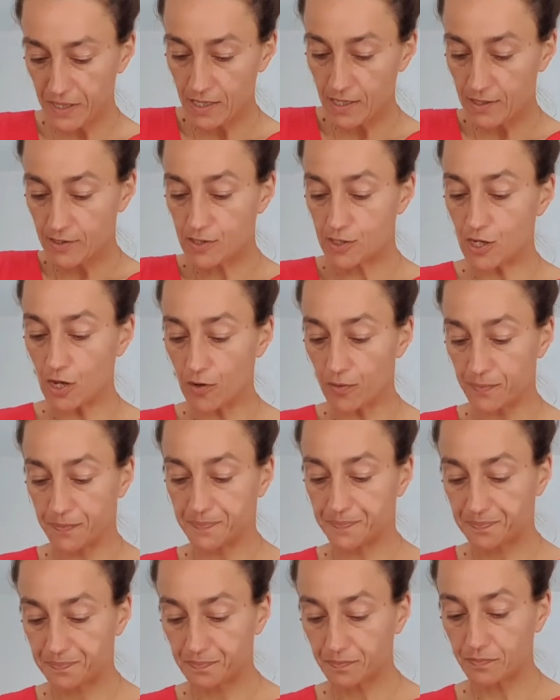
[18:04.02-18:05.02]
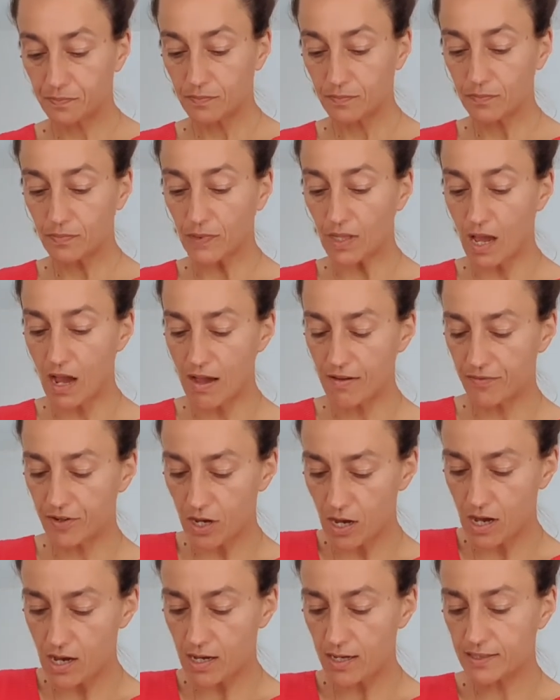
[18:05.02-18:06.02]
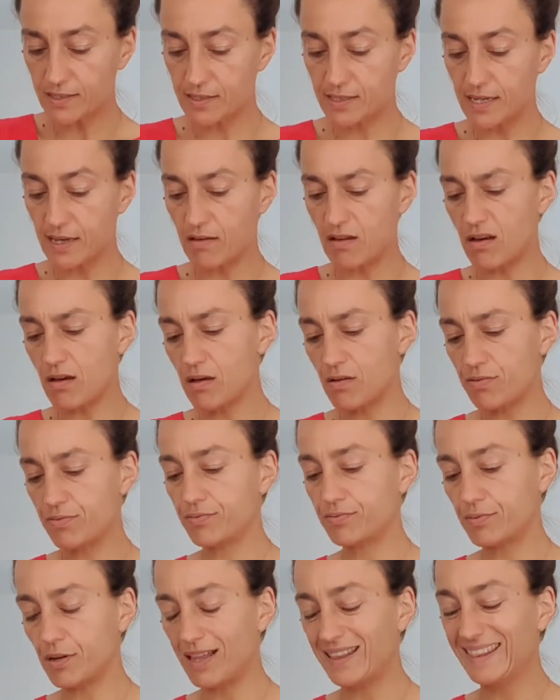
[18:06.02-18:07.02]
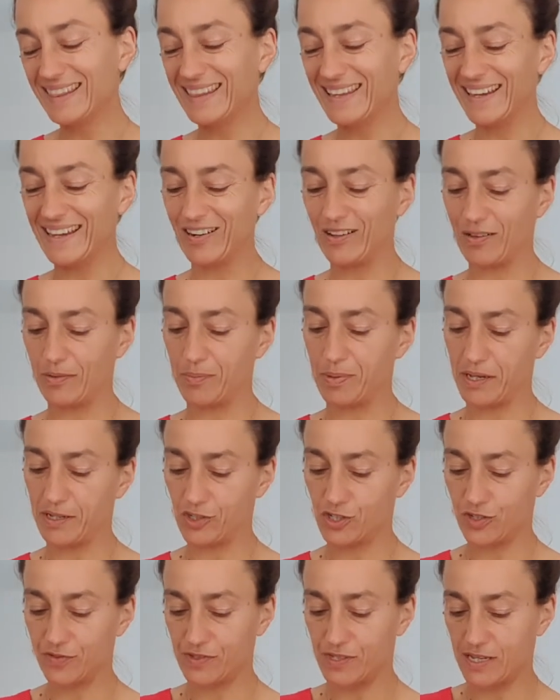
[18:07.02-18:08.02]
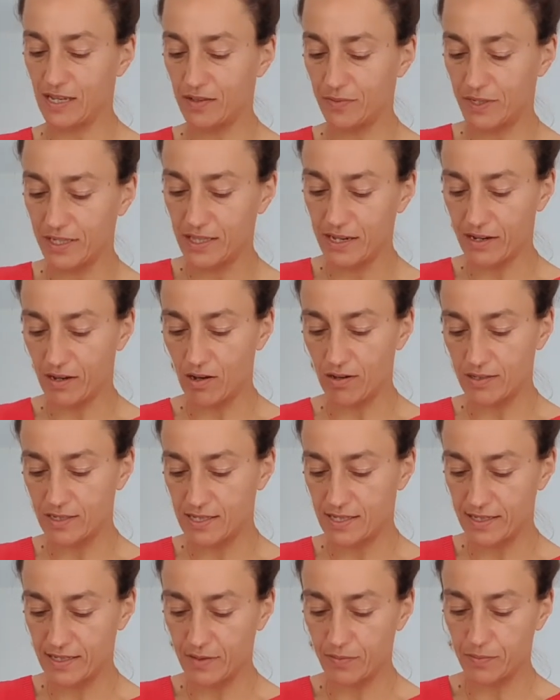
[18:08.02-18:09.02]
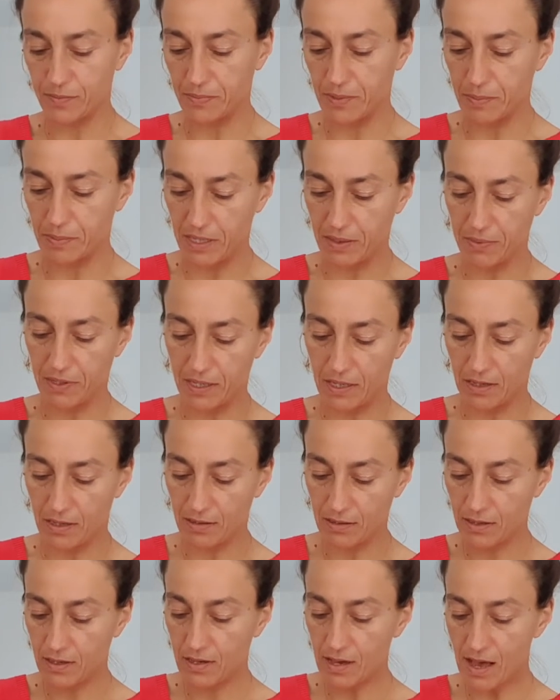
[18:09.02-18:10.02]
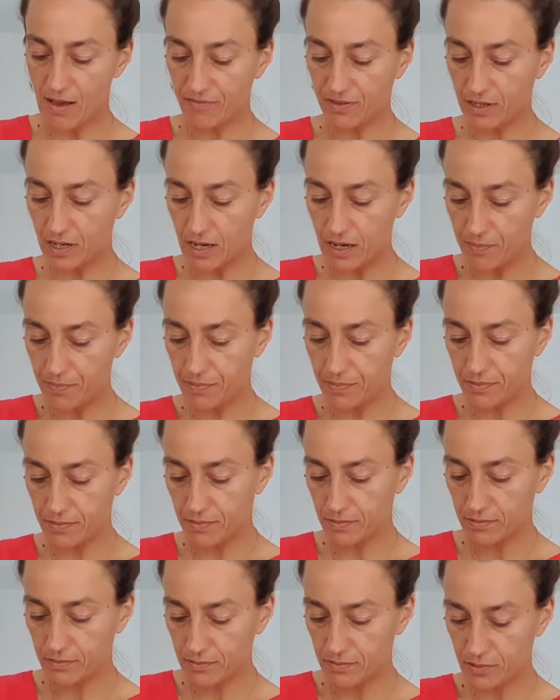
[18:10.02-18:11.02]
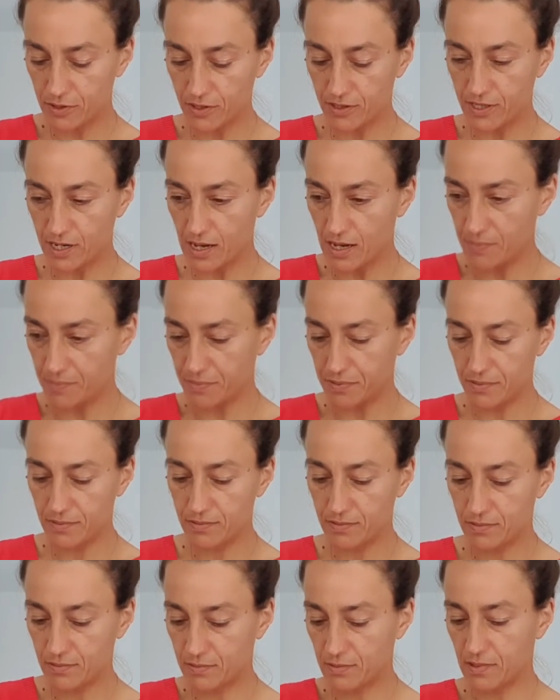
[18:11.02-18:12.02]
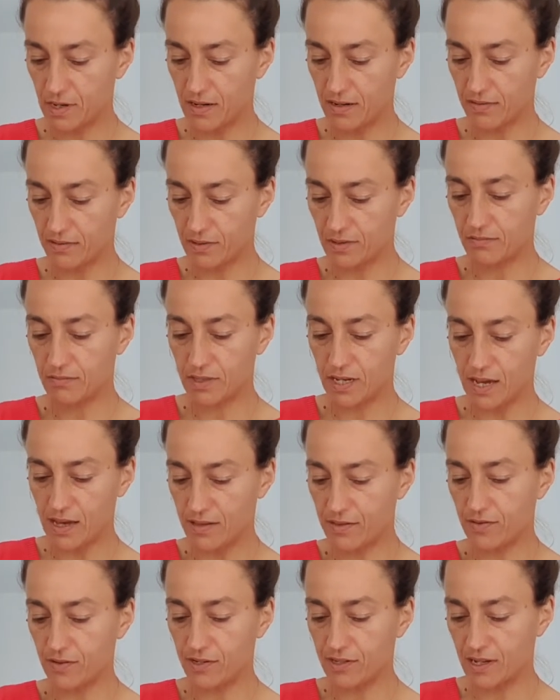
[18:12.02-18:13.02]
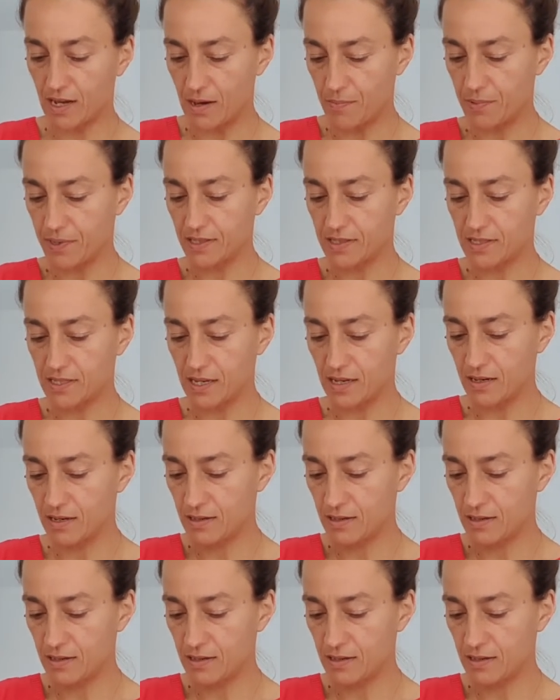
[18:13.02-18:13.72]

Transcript: So I've got a little bunch of celery, like honestly, maybe half a cup, third cup, not even, yeah, third cup, I'd say.